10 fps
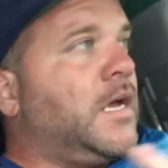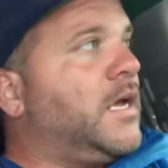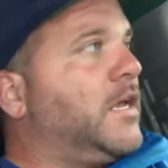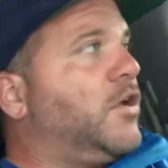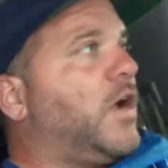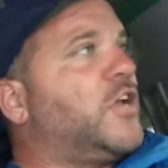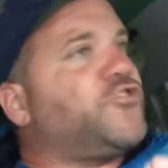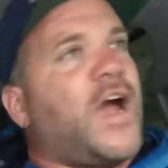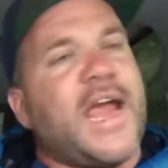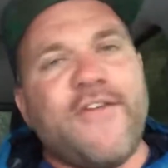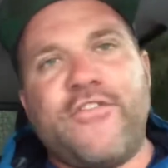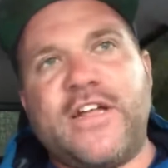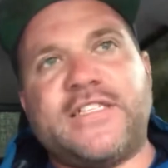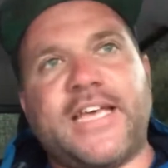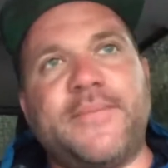You know, I try every
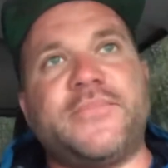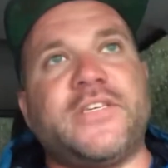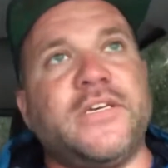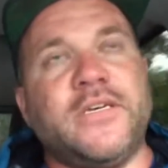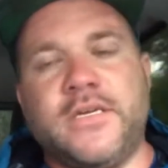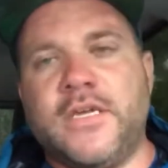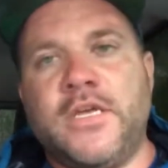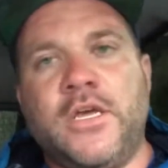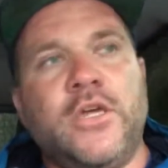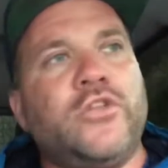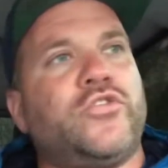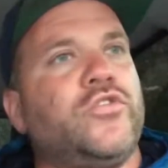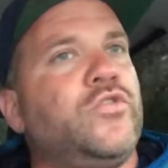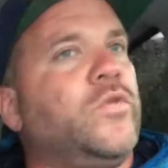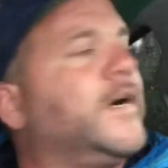attempt
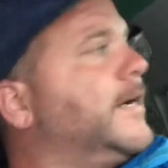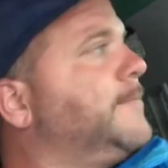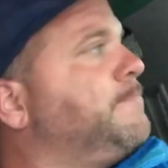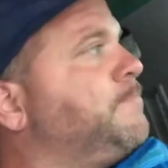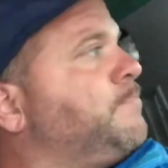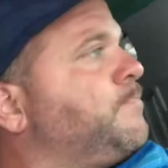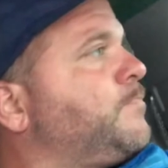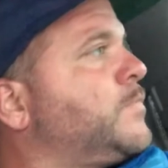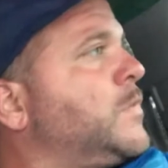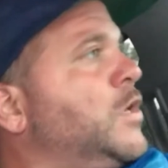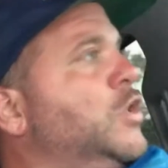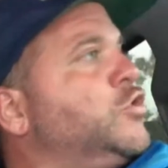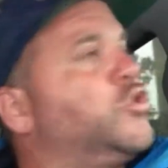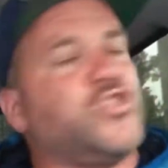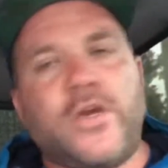to
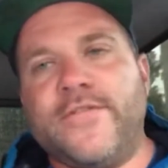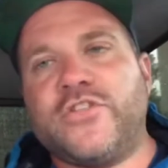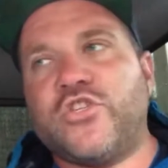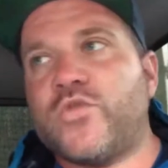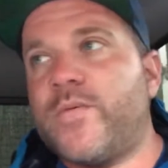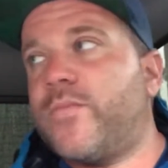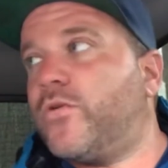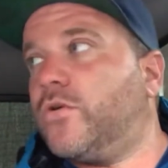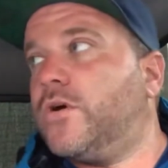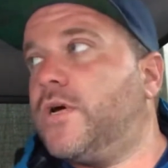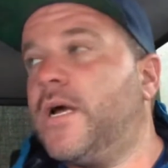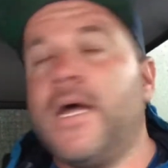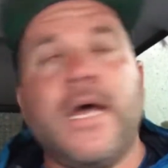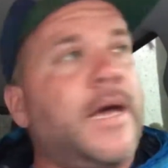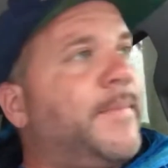service a swimming pool.
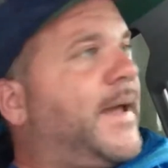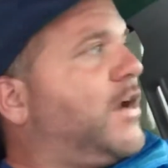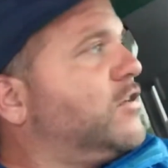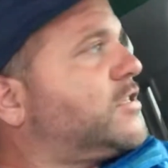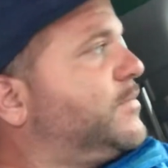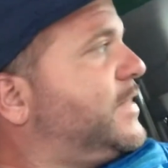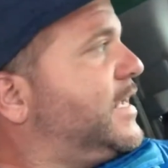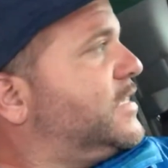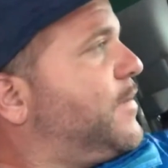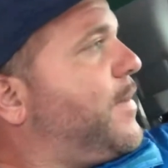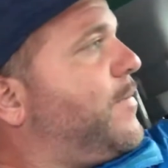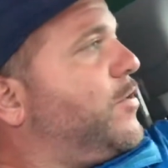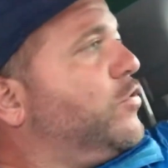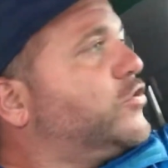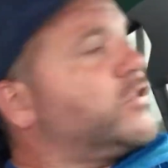But here are some things that maybe
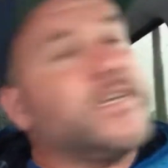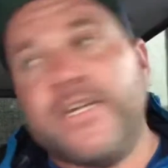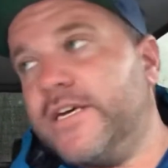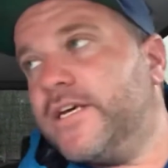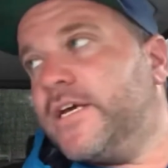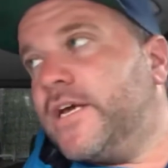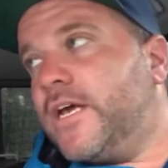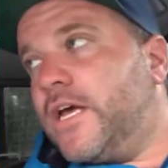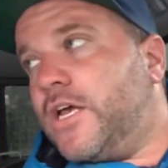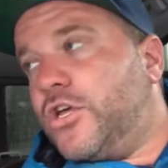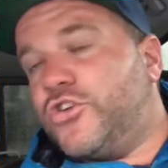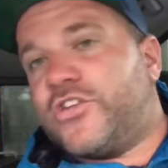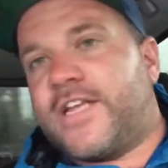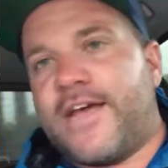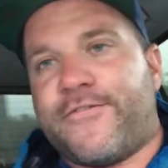you should
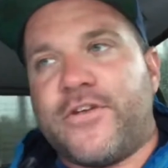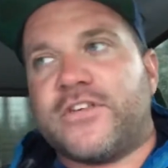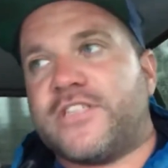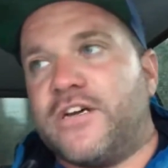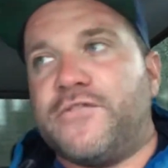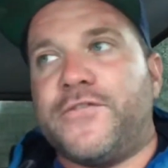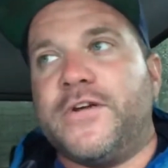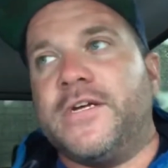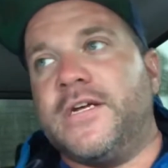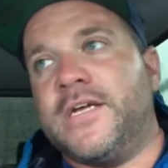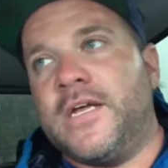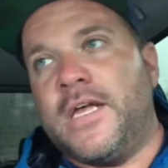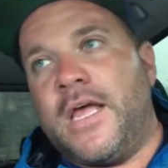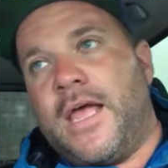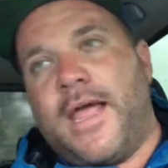get for yourself
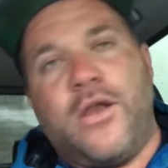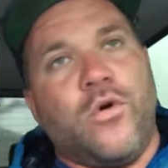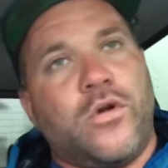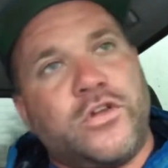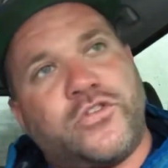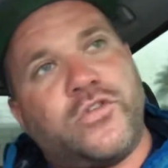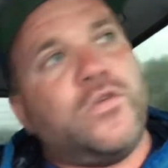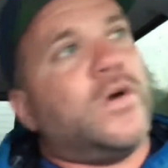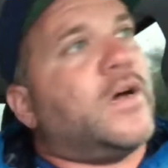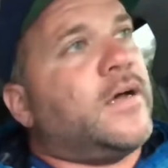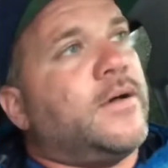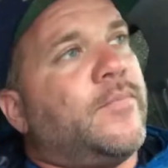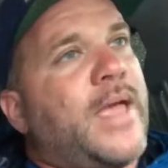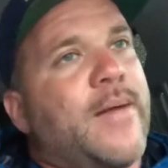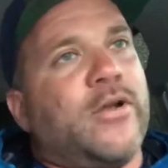in order to
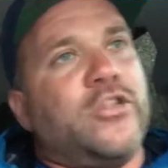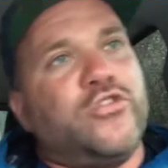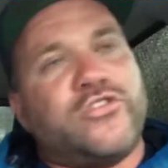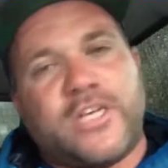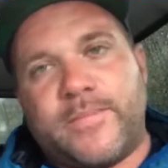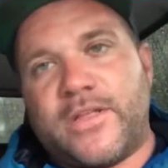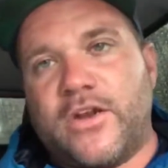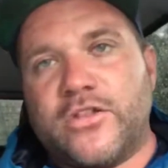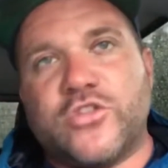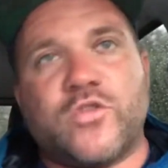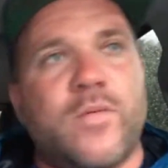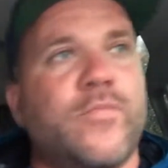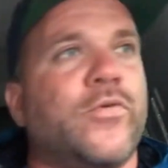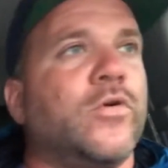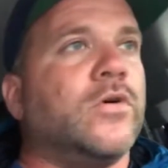be able to do something on the swimming
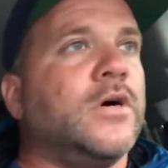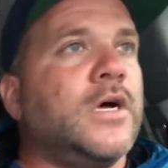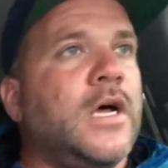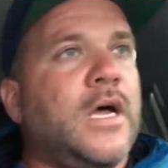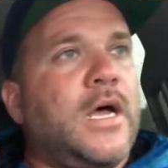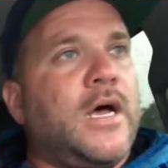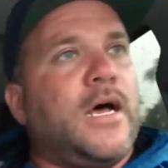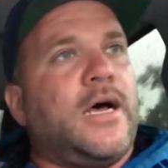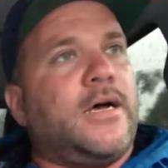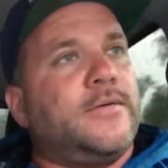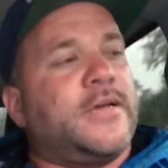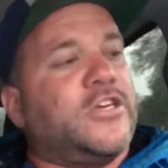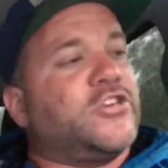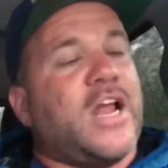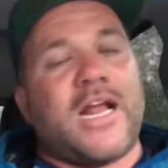pool, because
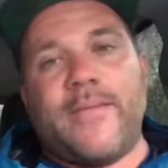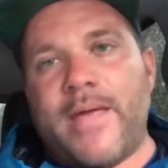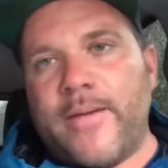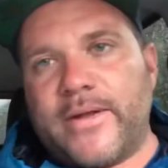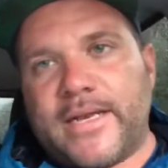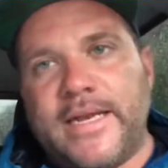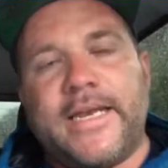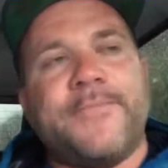you're not going to be able to clean it.